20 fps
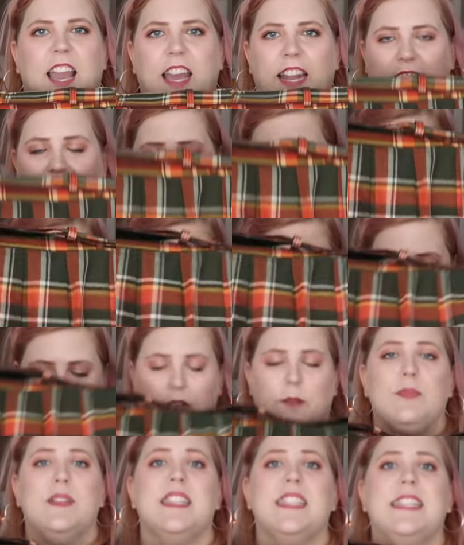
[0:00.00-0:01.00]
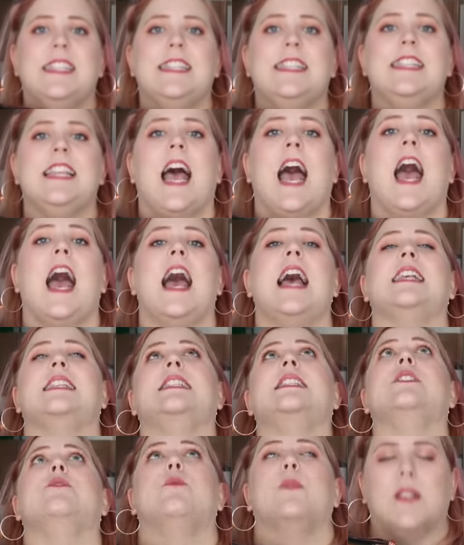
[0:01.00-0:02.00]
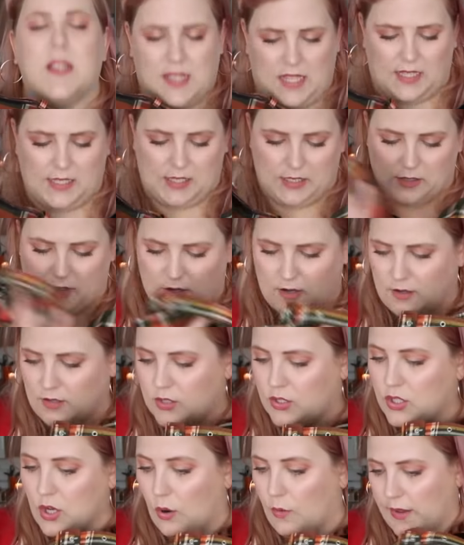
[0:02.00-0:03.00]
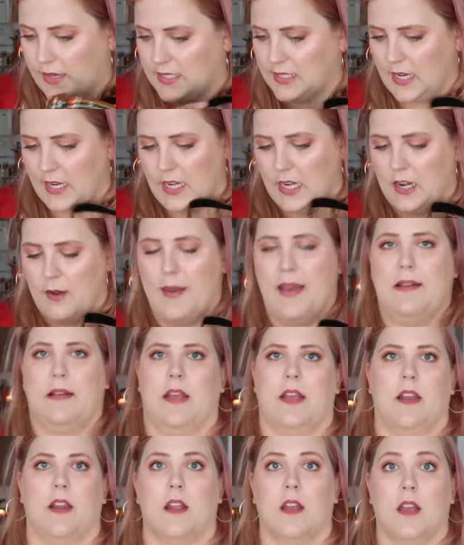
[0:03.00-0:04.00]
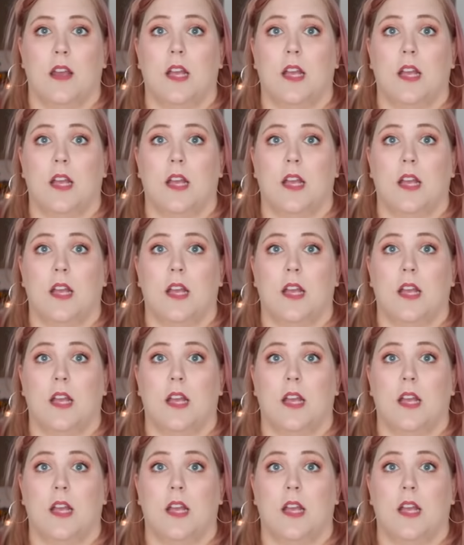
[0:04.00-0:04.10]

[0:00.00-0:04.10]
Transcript: And I'm just obsessed with this skirt. So excited about it.